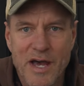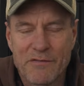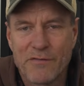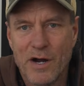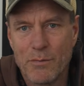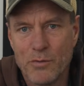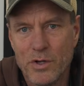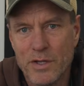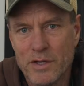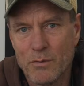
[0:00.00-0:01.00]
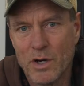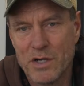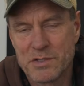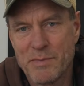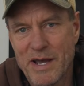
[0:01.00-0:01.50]
that farm really
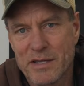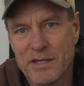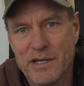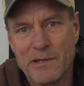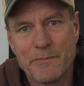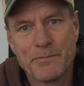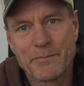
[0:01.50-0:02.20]
was back then.